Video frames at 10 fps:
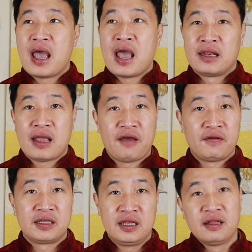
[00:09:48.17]
and
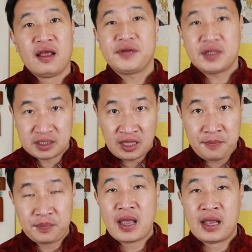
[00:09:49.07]
have enough
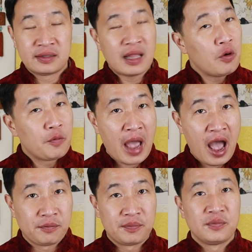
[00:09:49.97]
sleep, and that will
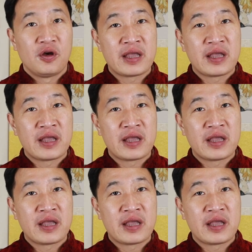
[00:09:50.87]
help.